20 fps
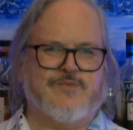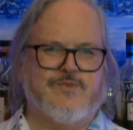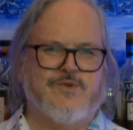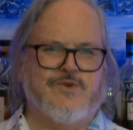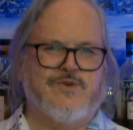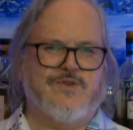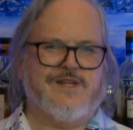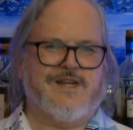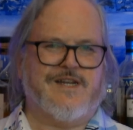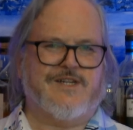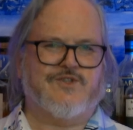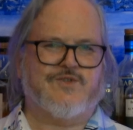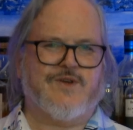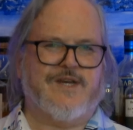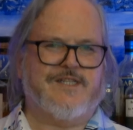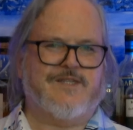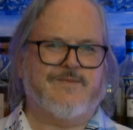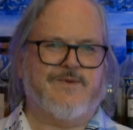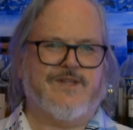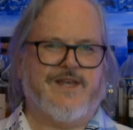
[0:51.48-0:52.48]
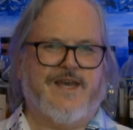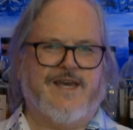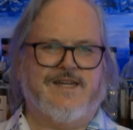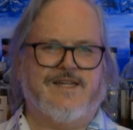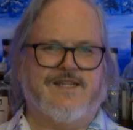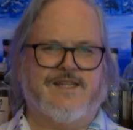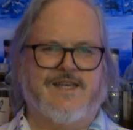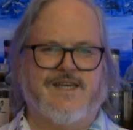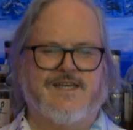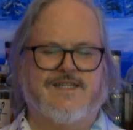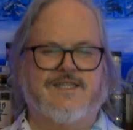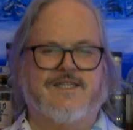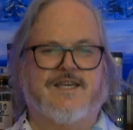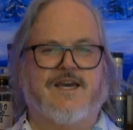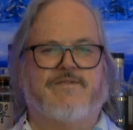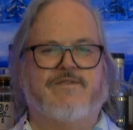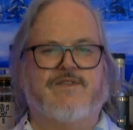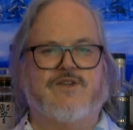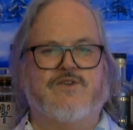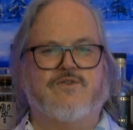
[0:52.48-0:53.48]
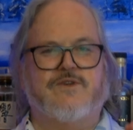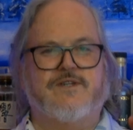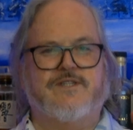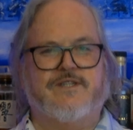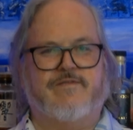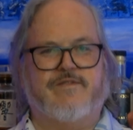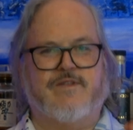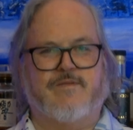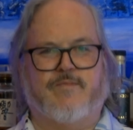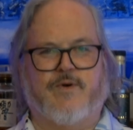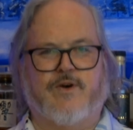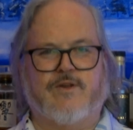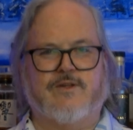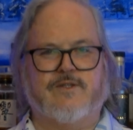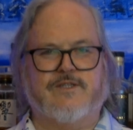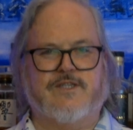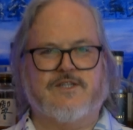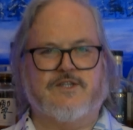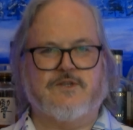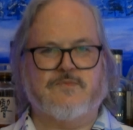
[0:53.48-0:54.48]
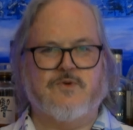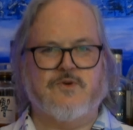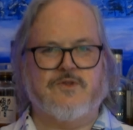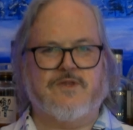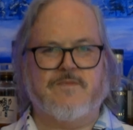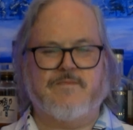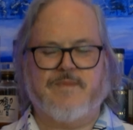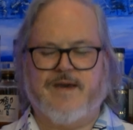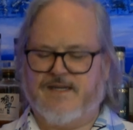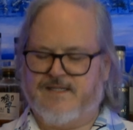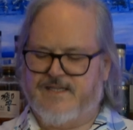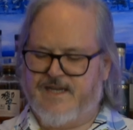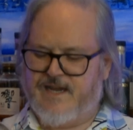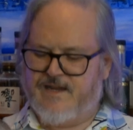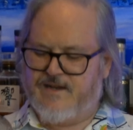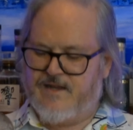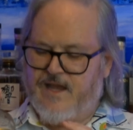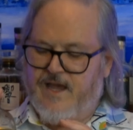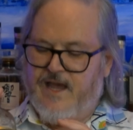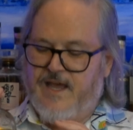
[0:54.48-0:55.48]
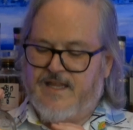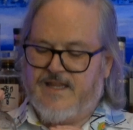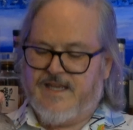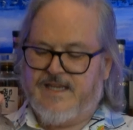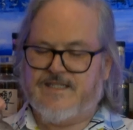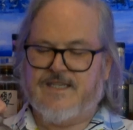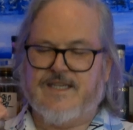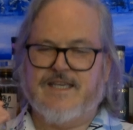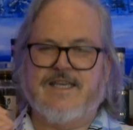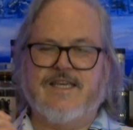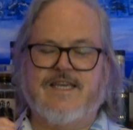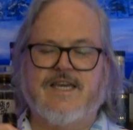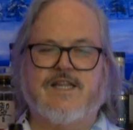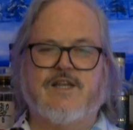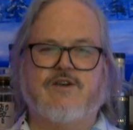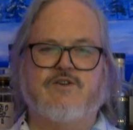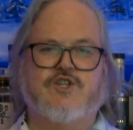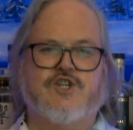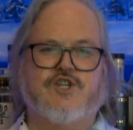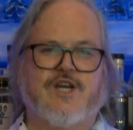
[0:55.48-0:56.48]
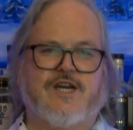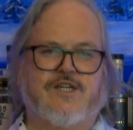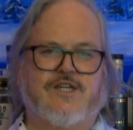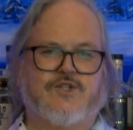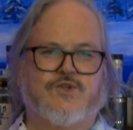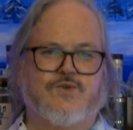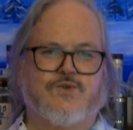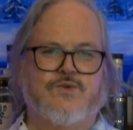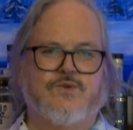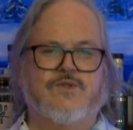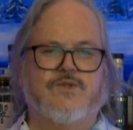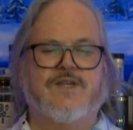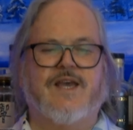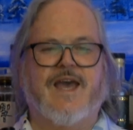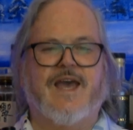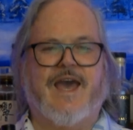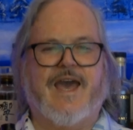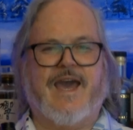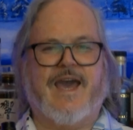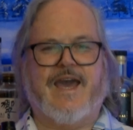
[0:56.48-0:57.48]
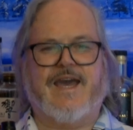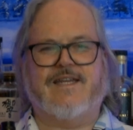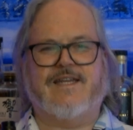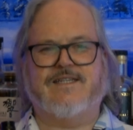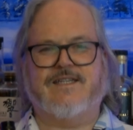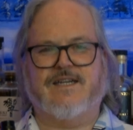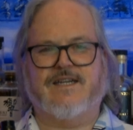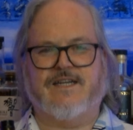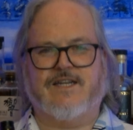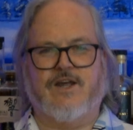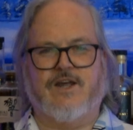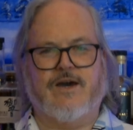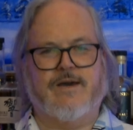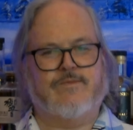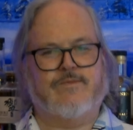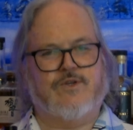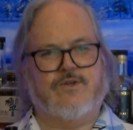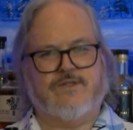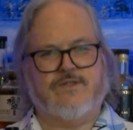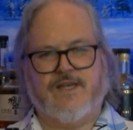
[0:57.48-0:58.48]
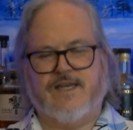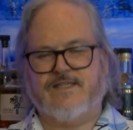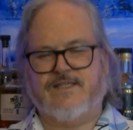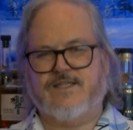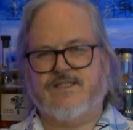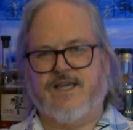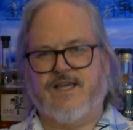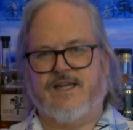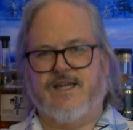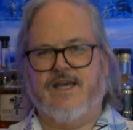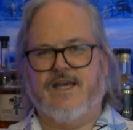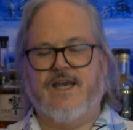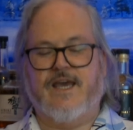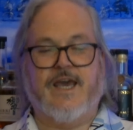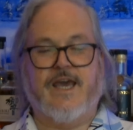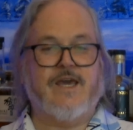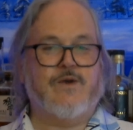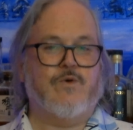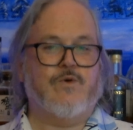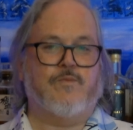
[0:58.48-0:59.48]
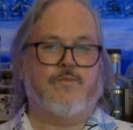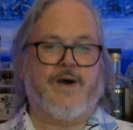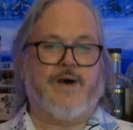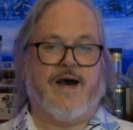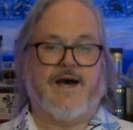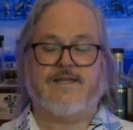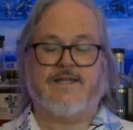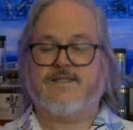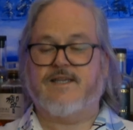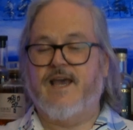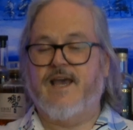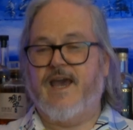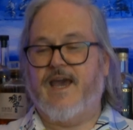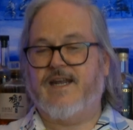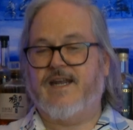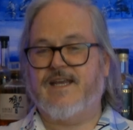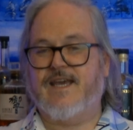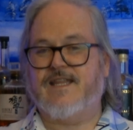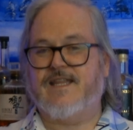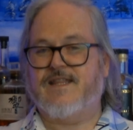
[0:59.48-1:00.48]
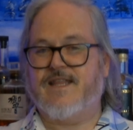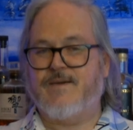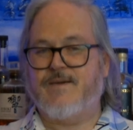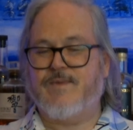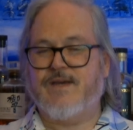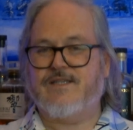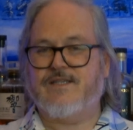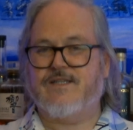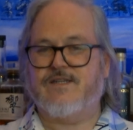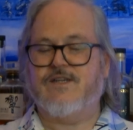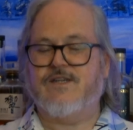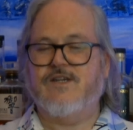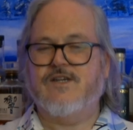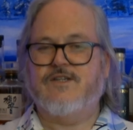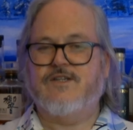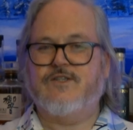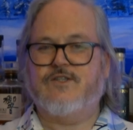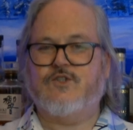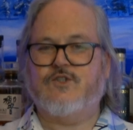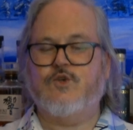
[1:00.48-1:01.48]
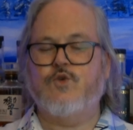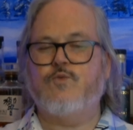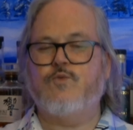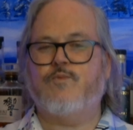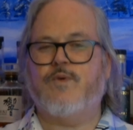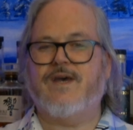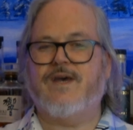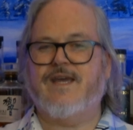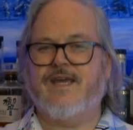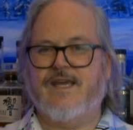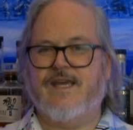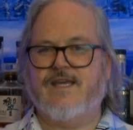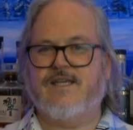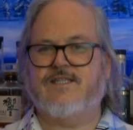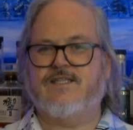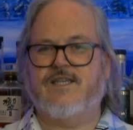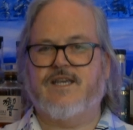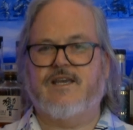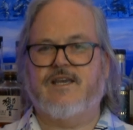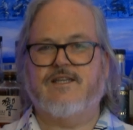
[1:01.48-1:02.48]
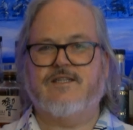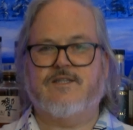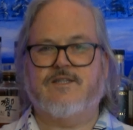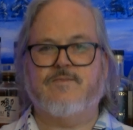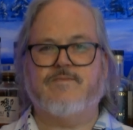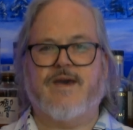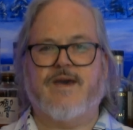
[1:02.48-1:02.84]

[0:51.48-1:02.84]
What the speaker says: smooth and untraceable edit there to cover the noise of the bottles as I put them back down. There's yellow chartreuse and lime juice. As I said, equal parts. And again, that makes it super easy to